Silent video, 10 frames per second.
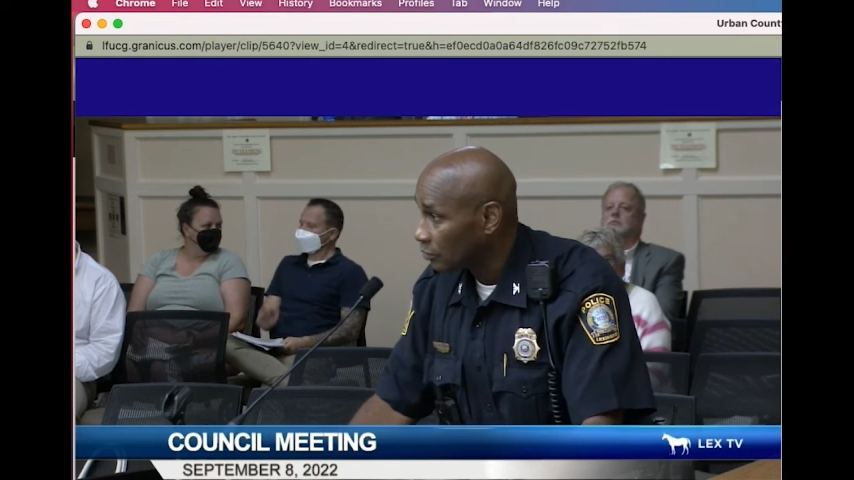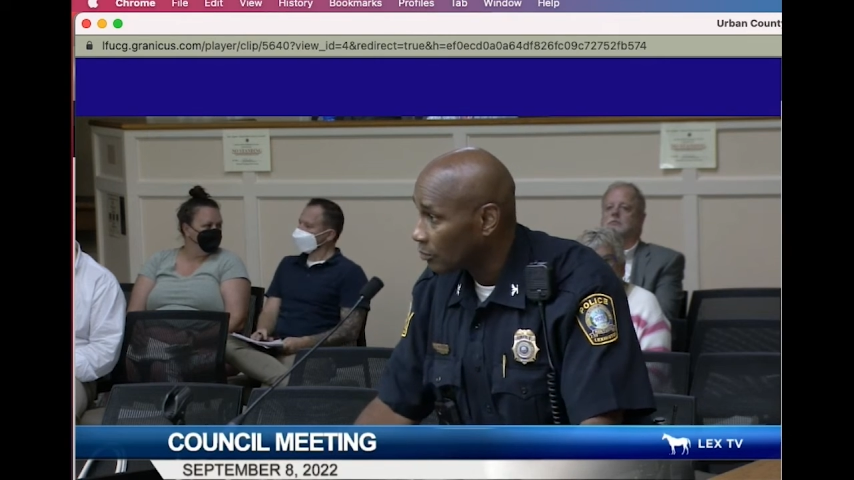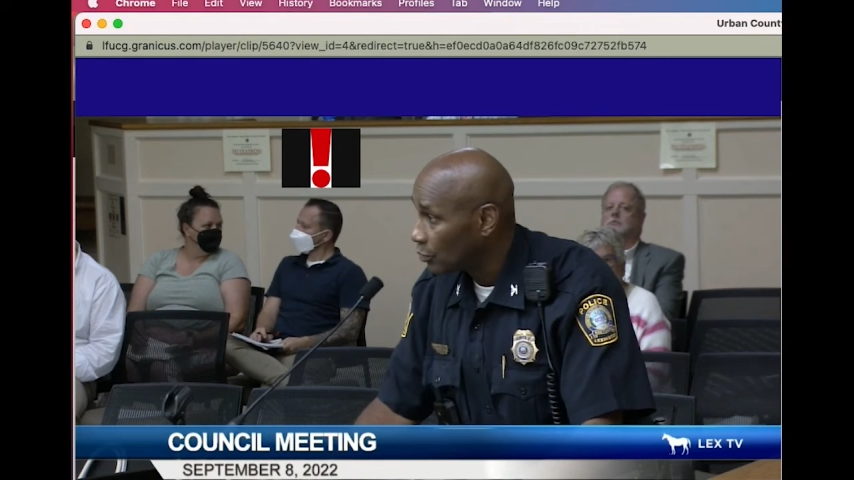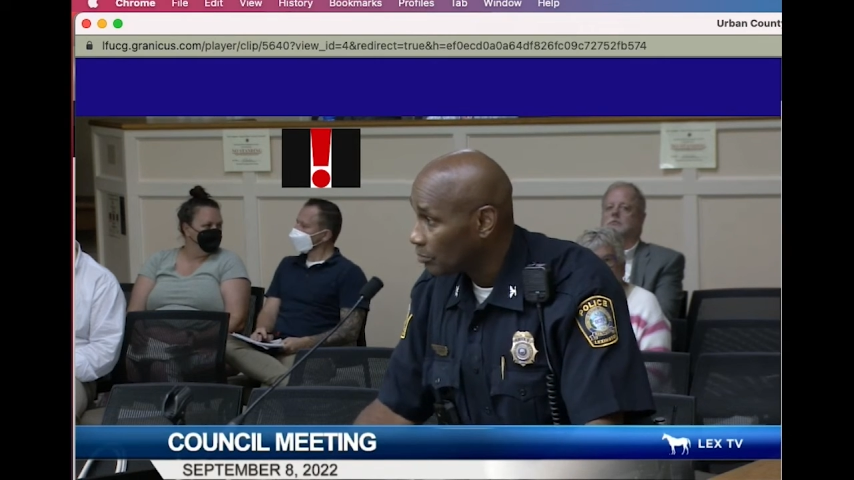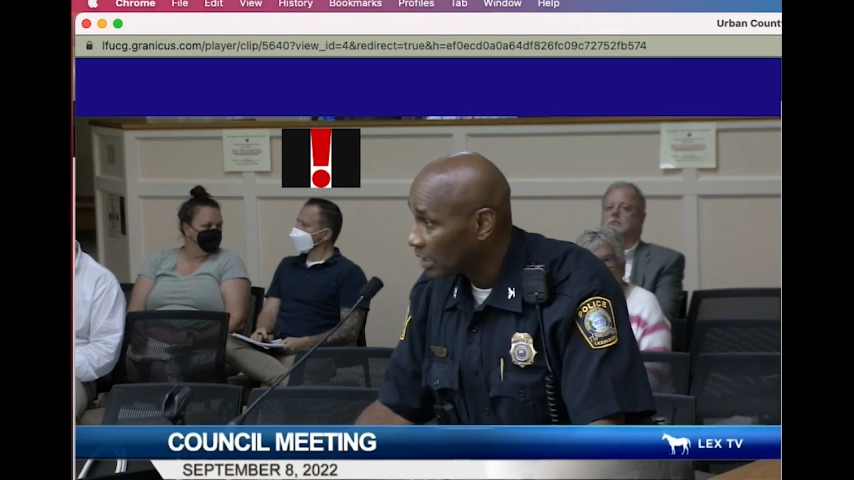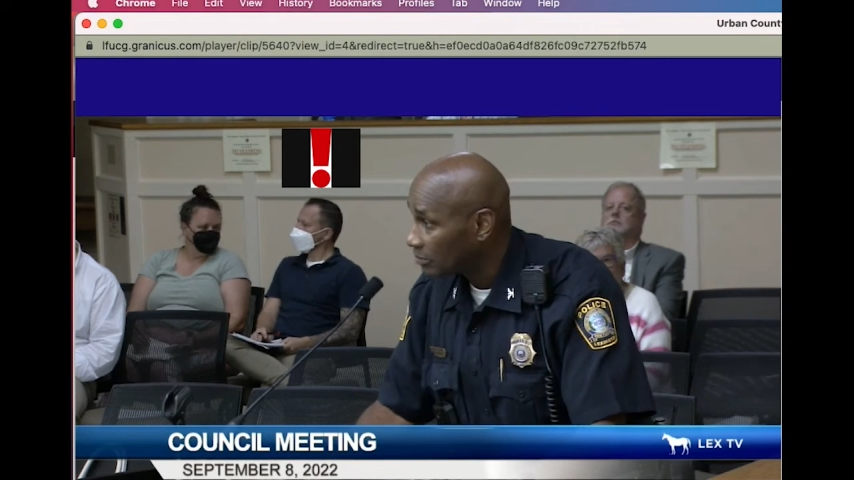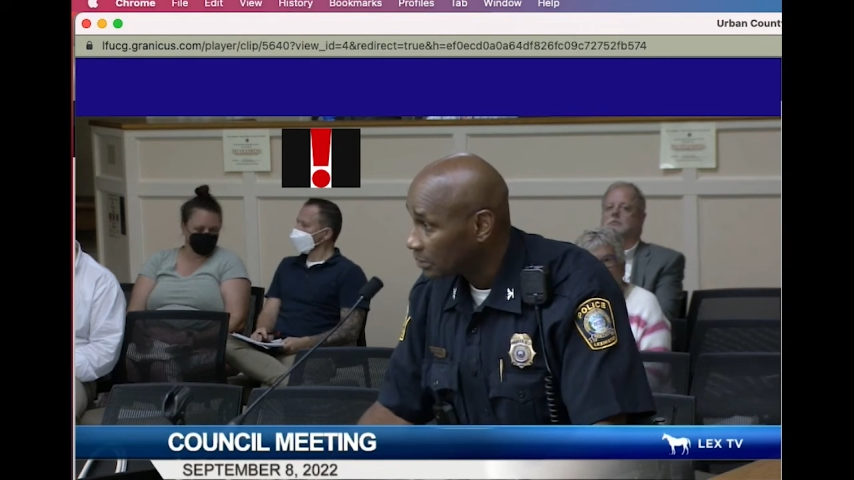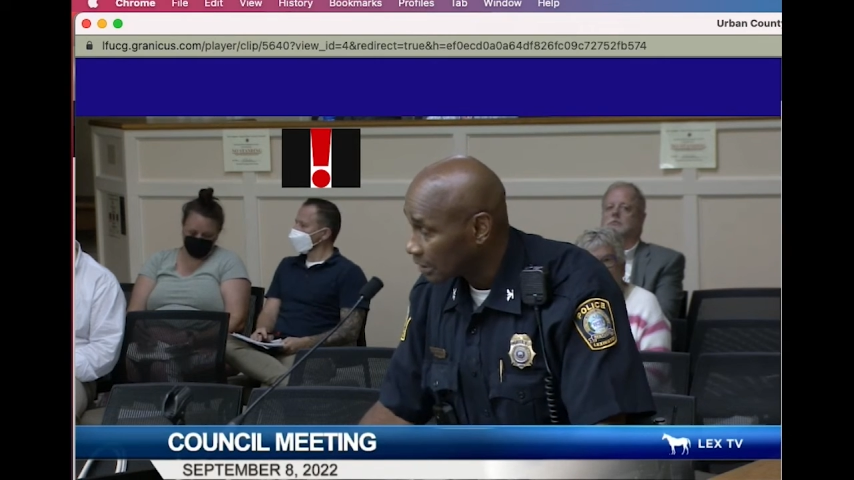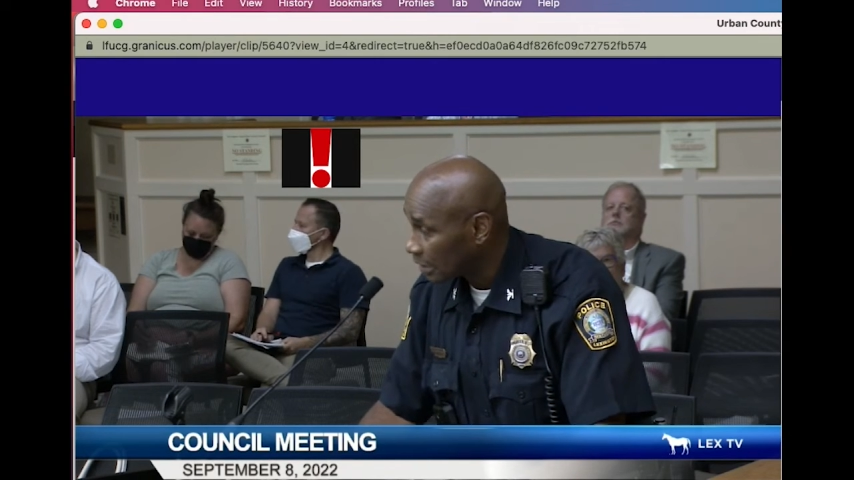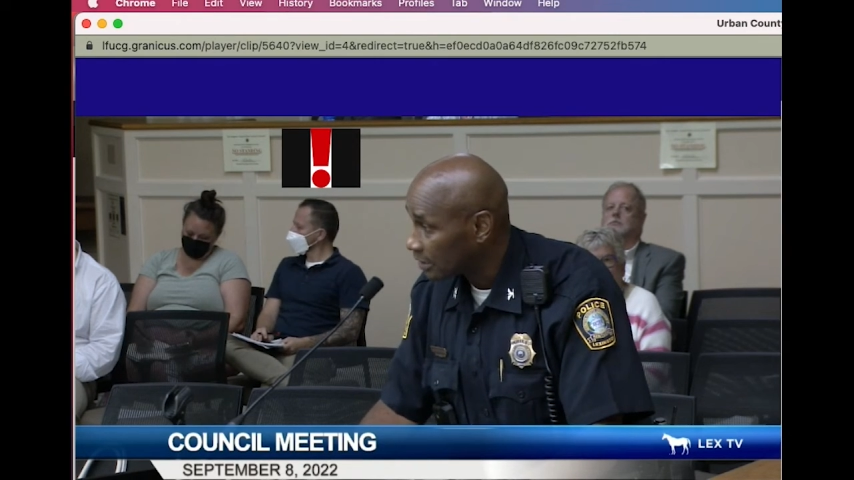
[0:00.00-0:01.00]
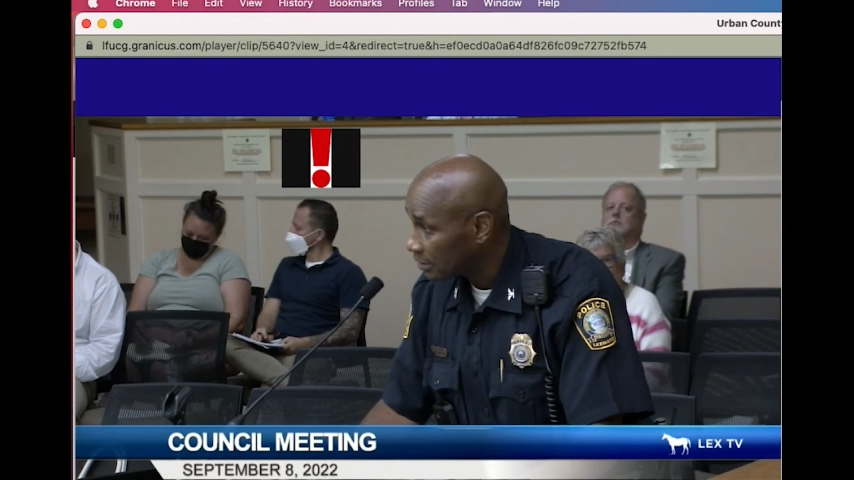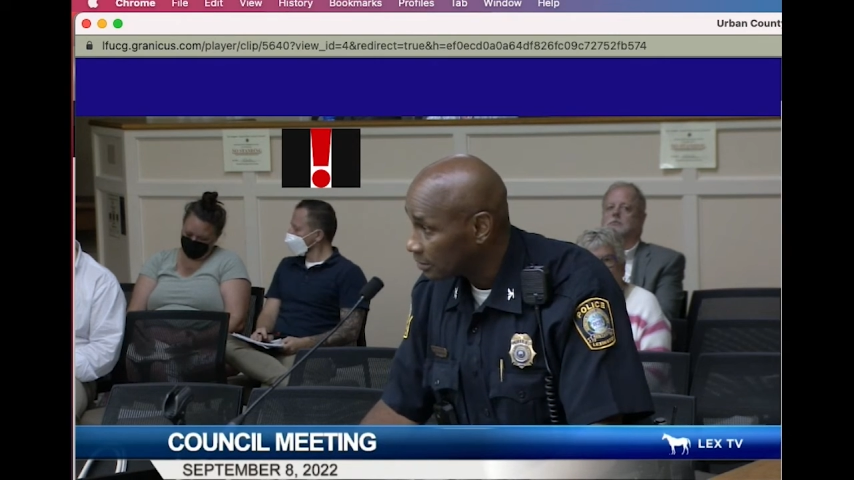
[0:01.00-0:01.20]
There are officers that get in